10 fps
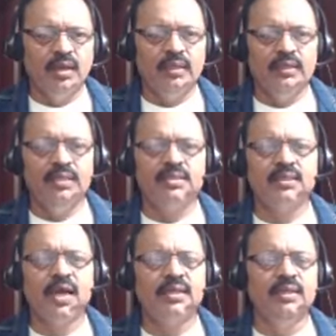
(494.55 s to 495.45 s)
an
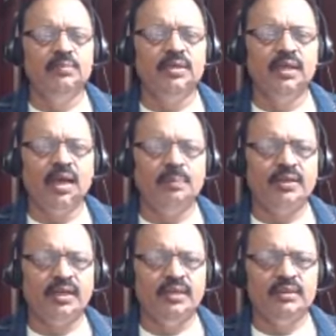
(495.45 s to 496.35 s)
insatiable
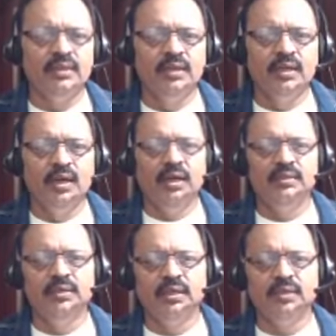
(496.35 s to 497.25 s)
appetite
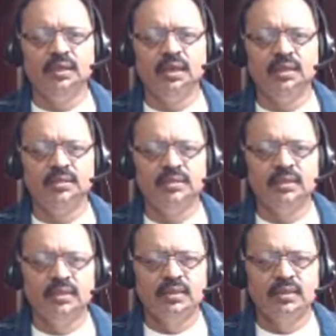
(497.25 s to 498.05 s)
and the other has